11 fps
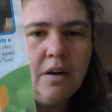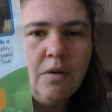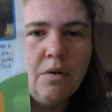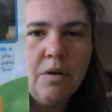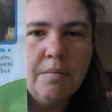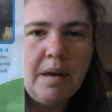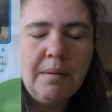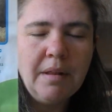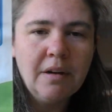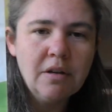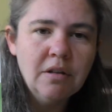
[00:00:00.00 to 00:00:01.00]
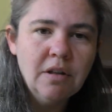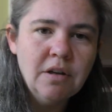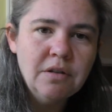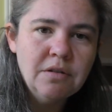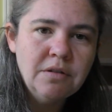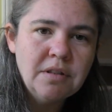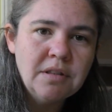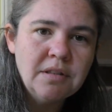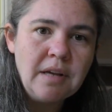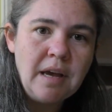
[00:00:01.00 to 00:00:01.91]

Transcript: or maybe their clothes to say,